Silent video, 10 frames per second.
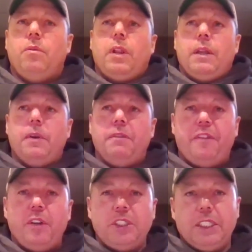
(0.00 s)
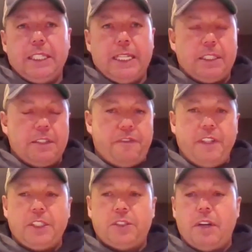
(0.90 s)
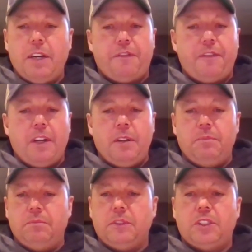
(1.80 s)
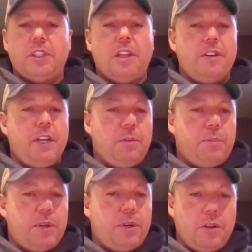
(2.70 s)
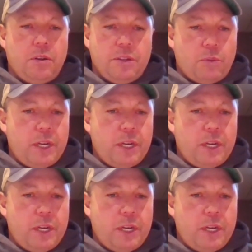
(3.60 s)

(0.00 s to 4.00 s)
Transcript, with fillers: well I'm, I'm fortunate to get the fish right from southern alberta on the